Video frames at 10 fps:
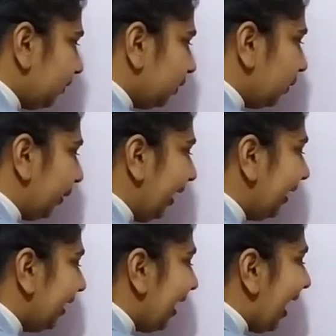
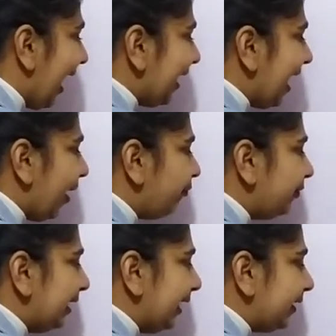Okay, I
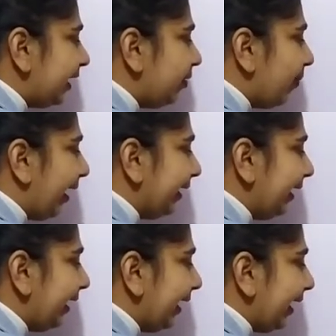have deleted
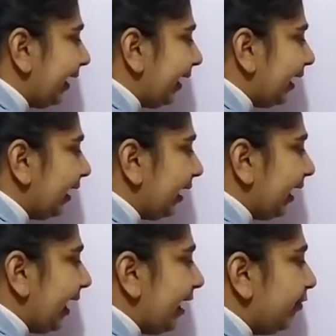my
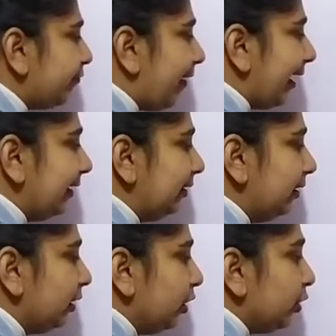A file.
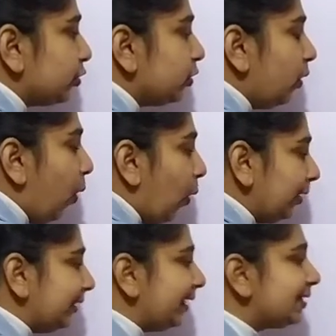So
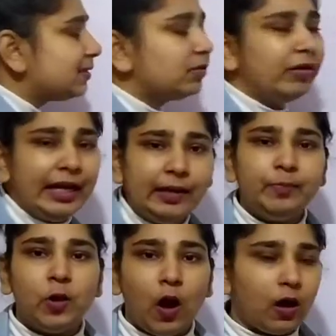all these 3
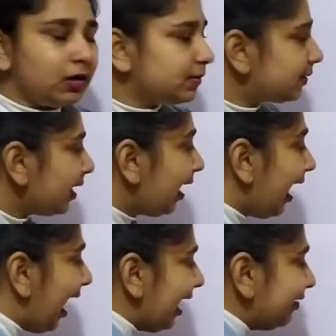blocks
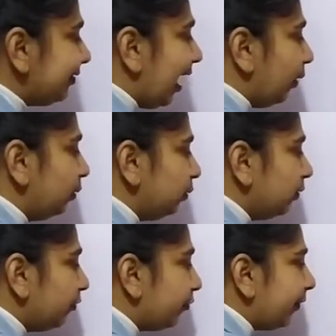are
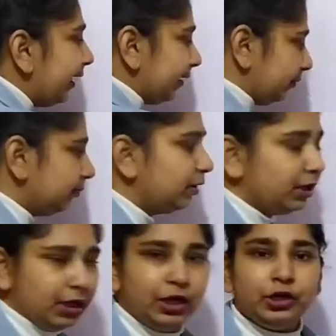now free.
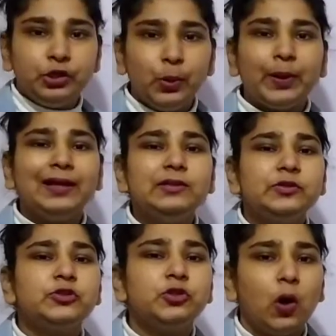You can
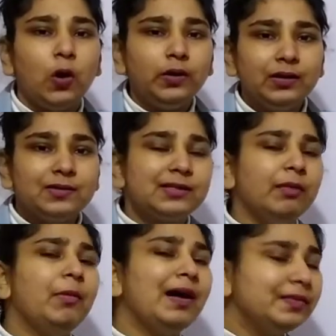store
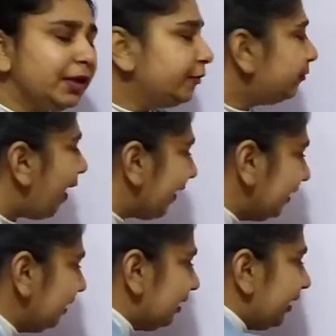some other
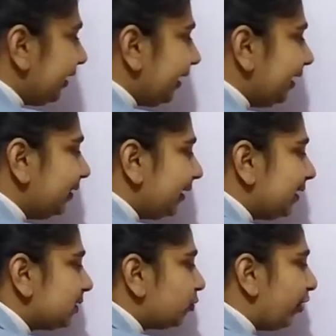file in
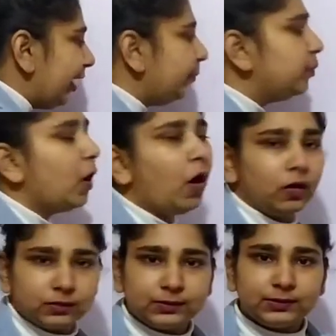these 3
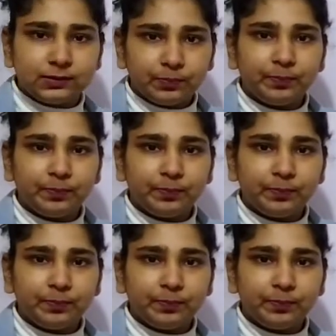blocks.